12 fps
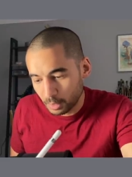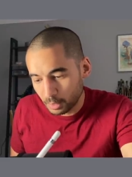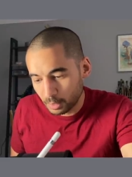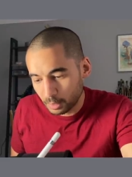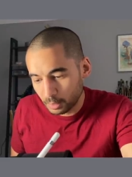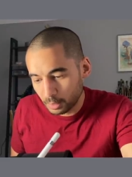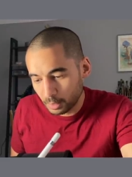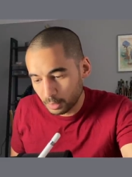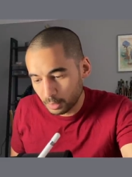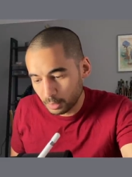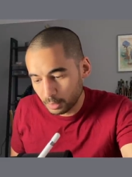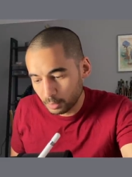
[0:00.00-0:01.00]
And
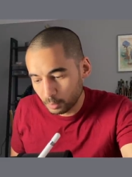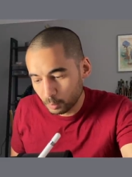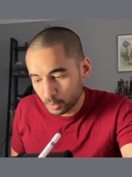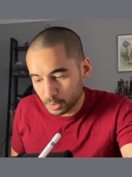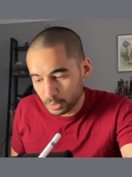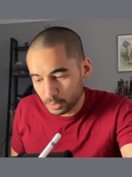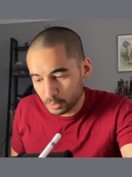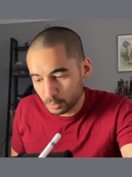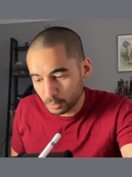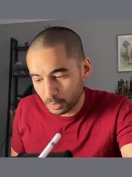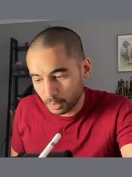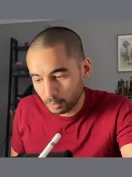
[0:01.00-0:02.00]
then what shall I
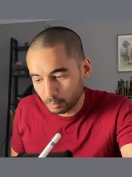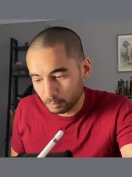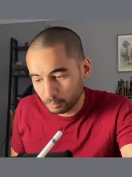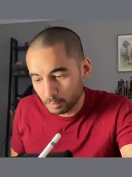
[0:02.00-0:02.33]
do now?